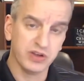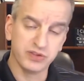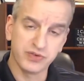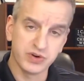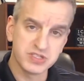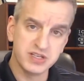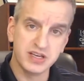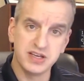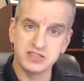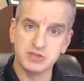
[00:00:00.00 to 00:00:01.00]
The first thing
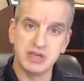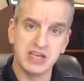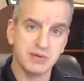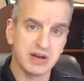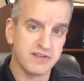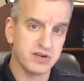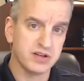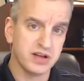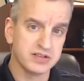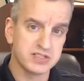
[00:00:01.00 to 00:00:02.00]
is being able to have
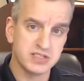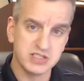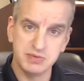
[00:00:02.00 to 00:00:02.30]
a system